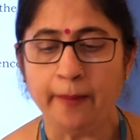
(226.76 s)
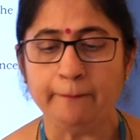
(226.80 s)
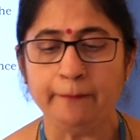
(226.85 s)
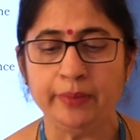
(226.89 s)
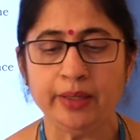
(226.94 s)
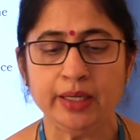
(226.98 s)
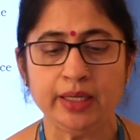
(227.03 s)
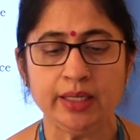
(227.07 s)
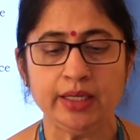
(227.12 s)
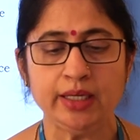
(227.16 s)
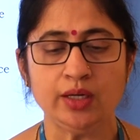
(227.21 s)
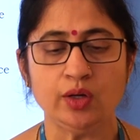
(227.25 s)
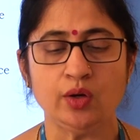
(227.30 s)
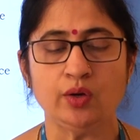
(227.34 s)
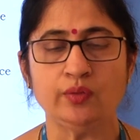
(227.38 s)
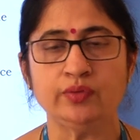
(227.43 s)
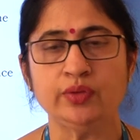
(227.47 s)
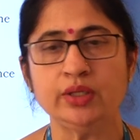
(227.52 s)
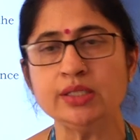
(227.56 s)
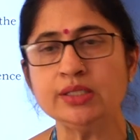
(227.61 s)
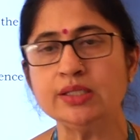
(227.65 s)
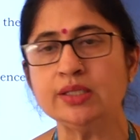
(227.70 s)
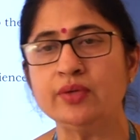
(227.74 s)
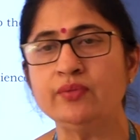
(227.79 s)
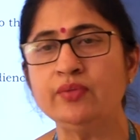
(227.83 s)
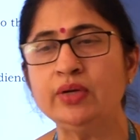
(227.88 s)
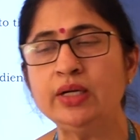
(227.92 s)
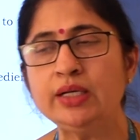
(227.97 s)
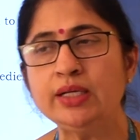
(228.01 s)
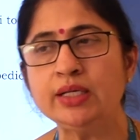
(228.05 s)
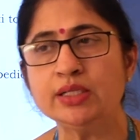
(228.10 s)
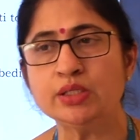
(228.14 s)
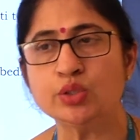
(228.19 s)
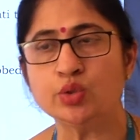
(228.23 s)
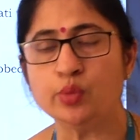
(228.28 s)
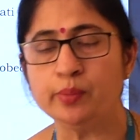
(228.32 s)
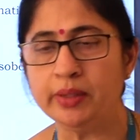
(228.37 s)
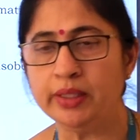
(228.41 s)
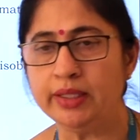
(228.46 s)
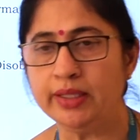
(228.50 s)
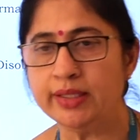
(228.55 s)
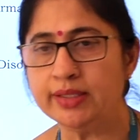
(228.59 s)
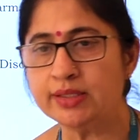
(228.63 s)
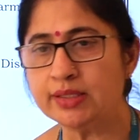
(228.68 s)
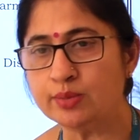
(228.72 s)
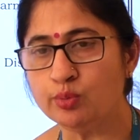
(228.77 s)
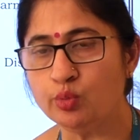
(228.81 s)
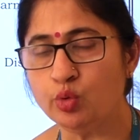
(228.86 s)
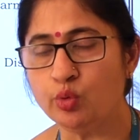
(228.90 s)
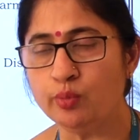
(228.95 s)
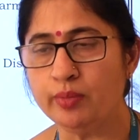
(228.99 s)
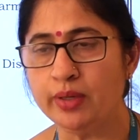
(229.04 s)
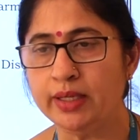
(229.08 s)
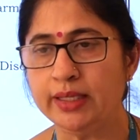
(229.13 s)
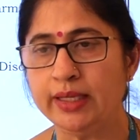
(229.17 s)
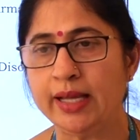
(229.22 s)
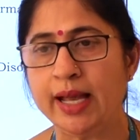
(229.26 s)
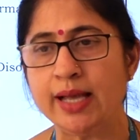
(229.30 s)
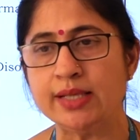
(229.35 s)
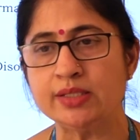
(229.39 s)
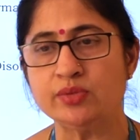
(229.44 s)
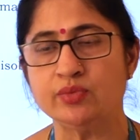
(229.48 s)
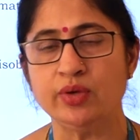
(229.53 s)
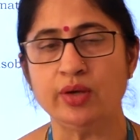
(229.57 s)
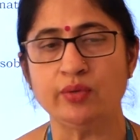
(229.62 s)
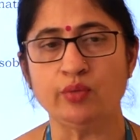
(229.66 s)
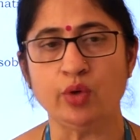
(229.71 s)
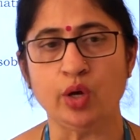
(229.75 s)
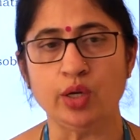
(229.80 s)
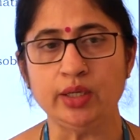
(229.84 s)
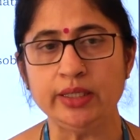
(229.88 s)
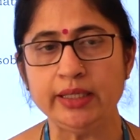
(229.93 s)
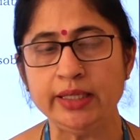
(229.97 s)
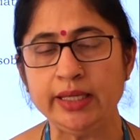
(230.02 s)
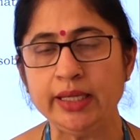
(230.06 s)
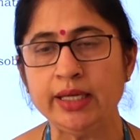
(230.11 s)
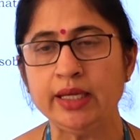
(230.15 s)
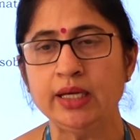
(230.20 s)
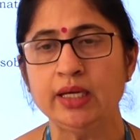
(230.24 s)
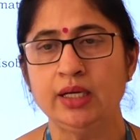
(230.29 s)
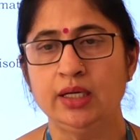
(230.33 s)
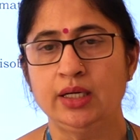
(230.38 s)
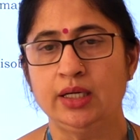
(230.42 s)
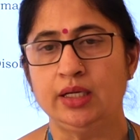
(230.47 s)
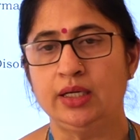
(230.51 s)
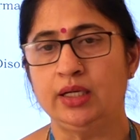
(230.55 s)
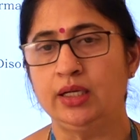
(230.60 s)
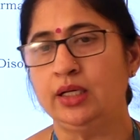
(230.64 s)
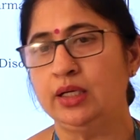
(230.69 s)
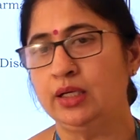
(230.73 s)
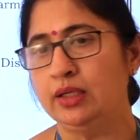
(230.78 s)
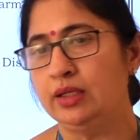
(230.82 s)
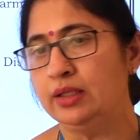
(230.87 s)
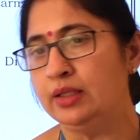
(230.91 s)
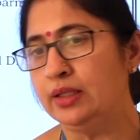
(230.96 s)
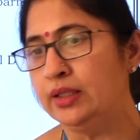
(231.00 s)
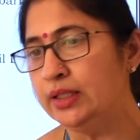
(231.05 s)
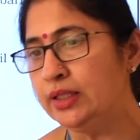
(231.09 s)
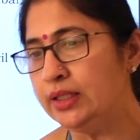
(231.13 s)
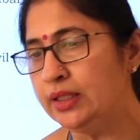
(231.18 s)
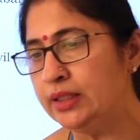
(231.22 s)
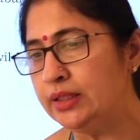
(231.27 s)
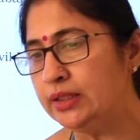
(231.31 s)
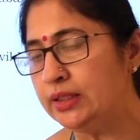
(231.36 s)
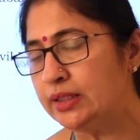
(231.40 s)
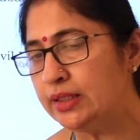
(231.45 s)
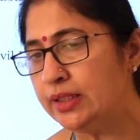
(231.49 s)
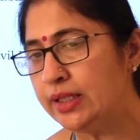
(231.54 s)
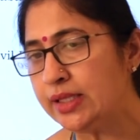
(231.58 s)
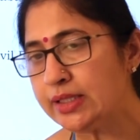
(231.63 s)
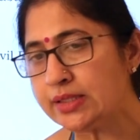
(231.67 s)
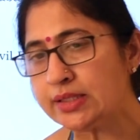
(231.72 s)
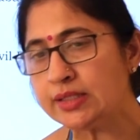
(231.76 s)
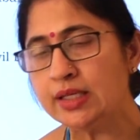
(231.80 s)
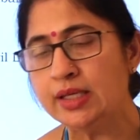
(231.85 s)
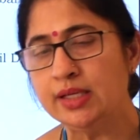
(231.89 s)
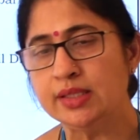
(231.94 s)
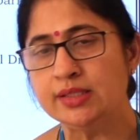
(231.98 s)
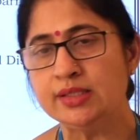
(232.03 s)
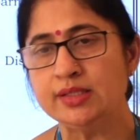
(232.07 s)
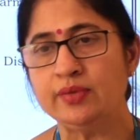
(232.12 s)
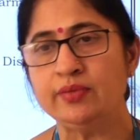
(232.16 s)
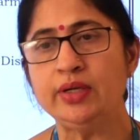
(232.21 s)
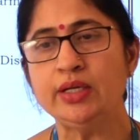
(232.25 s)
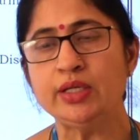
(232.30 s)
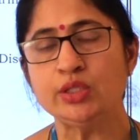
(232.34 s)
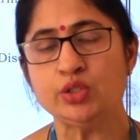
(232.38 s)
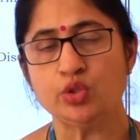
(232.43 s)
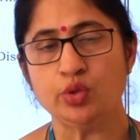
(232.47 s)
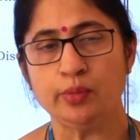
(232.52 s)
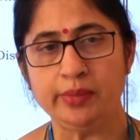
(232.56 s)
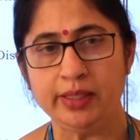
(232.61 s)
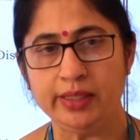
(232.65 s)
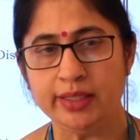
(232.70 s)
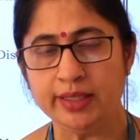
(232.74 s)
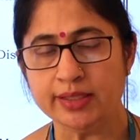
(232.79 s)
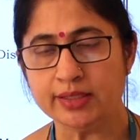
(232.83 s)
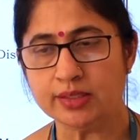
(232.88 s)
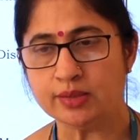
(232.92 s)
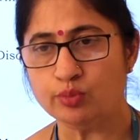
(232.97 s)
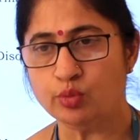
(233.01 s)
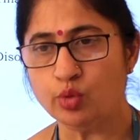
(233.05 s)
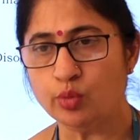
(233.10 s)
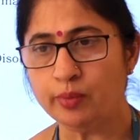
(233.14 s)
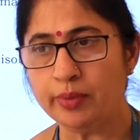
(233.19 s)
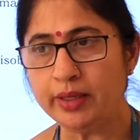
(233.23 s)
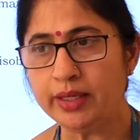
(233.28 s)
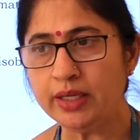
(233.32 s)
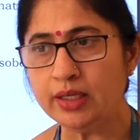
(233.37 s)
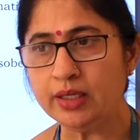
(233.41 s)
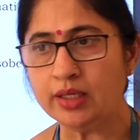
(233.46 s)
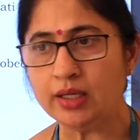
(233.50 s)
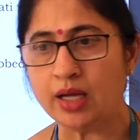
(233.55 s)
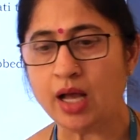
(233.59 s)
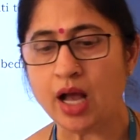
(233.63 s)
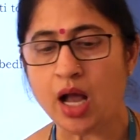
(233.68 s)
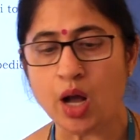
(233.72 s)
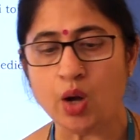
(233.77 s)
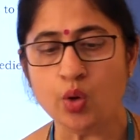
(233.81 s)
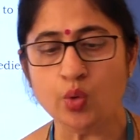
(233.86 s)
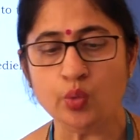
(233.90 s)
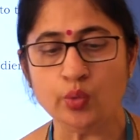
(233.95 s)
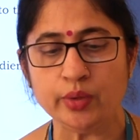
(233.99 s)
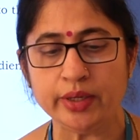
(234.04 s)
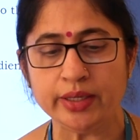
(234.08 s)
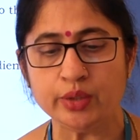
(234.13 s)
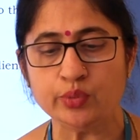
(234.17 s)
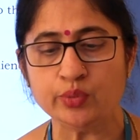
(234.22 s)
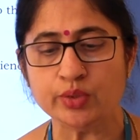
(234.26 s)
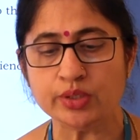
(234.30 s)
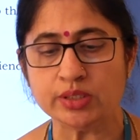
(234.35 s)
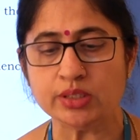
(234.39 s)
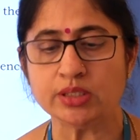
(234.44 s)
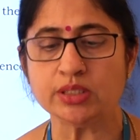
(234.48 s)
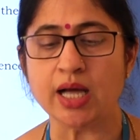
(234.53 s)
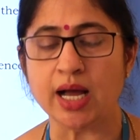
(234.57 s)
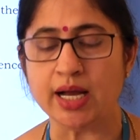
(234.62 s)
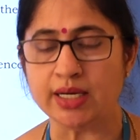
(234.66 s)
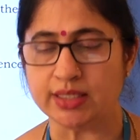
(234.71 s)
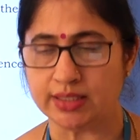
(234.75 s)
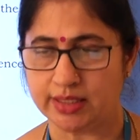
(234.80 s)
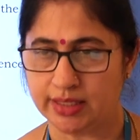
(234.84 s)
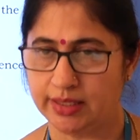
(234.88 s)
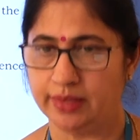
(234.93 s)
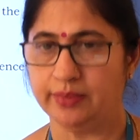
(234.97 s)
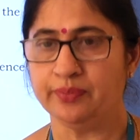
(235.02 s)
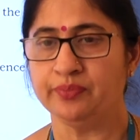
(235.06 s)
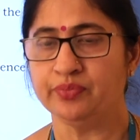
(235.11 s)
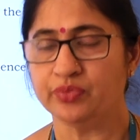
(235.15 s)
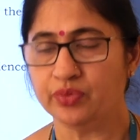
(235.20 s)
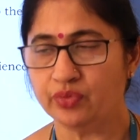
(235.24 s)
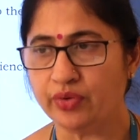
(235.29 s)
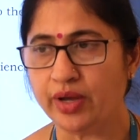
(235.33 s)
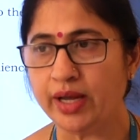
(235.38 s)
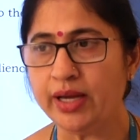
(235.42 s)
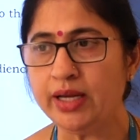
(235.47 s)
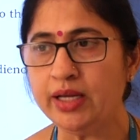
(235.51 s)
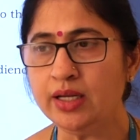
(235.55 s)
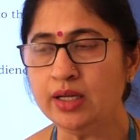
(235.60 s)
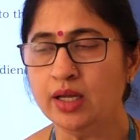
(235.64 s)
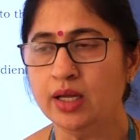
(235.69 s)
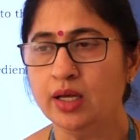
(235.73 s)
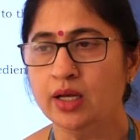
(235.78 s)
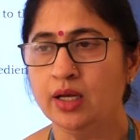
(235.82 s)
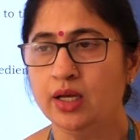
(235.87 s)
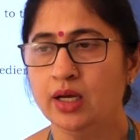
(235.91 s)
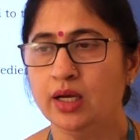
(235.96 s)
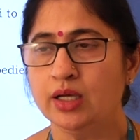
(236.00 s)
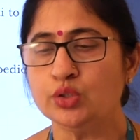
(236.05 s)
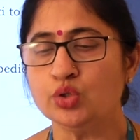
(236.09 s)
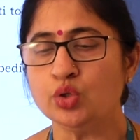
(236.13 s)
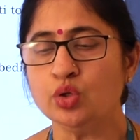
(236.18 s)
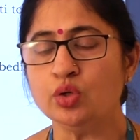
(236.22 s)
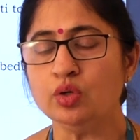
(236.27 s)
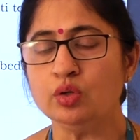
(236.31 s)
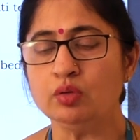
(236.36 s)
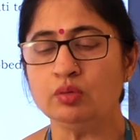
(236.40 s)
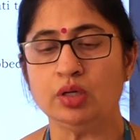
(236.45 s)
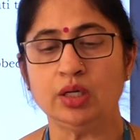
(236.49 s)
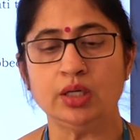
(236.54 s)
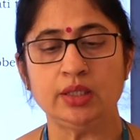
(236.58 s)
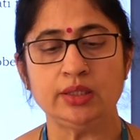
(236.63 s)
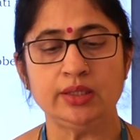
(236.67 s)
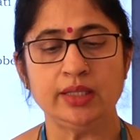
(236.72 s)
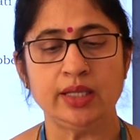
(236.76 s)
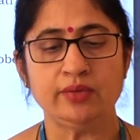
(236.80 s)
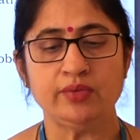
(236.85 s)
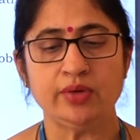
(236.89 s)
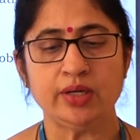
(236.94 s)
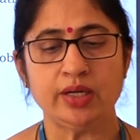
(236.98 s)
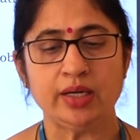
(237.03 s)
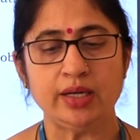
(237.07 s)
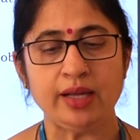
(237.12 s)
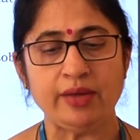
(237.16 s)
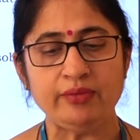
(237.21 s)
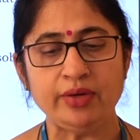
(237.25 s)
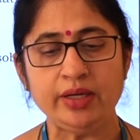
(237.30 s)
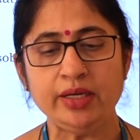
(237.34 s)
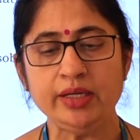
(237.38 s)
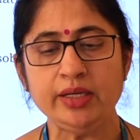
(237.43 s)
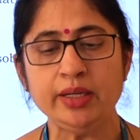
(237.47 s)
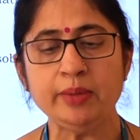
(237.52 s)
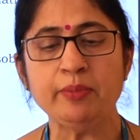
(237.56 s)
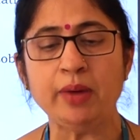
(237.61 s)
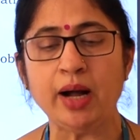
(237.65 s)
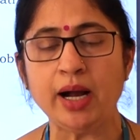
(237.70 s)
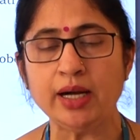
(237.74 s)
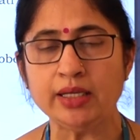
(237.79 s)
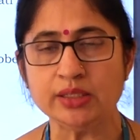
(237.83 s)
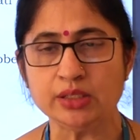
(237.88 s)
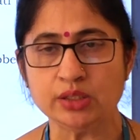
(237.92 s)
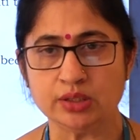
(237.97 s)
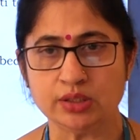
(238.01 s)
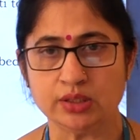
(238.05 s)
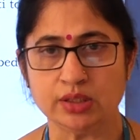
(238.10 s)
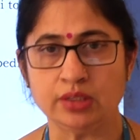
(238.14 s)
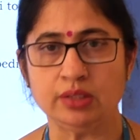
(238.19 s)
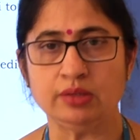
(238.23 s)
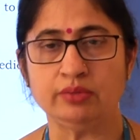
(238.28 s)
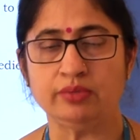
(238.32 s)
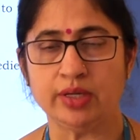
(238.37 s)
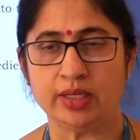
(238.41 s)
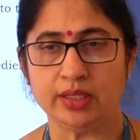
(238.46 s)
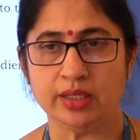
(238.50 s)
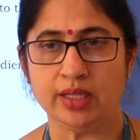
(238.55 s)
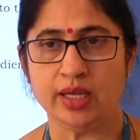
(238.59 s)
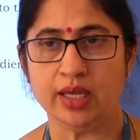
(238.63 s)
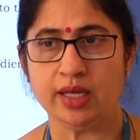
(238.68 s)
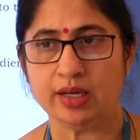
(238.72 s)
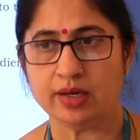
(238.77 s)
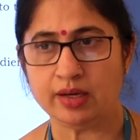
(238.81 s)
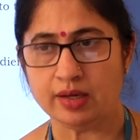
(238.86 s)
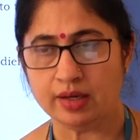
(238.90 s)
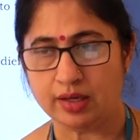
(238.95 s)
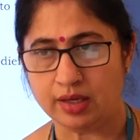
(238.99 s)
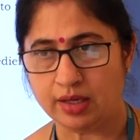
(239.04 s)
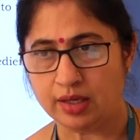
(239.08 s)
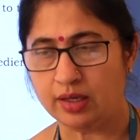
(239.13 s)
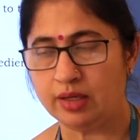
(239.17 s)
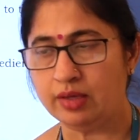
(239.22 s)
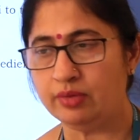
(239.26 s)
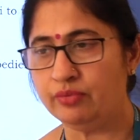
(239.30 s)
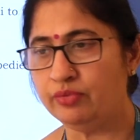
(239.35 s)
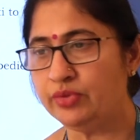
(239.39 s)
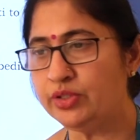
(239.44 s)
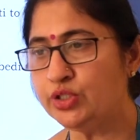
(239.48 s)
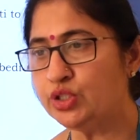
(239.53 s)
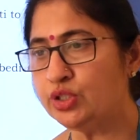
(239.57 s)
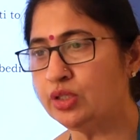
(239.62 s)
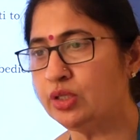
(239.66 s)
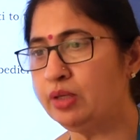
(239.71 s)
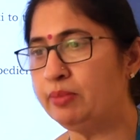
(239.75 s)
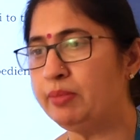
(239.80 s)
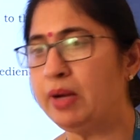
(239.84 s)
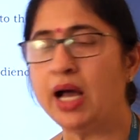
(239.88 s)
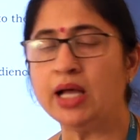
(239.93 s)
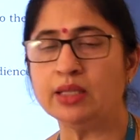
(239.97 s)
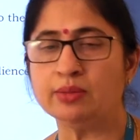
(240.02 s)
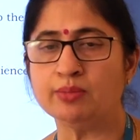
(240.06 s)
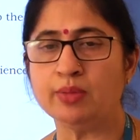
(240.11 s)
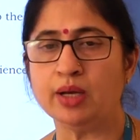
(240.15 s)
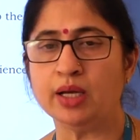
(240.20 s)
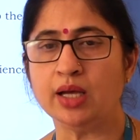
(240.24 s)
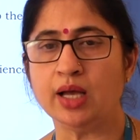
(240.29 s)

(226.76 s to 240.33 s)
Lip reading: beginning of the civil disobedience movement. As we have already learnt this civil disobedience movement, how it was started. Fine. So there were 11 demands which Mahatma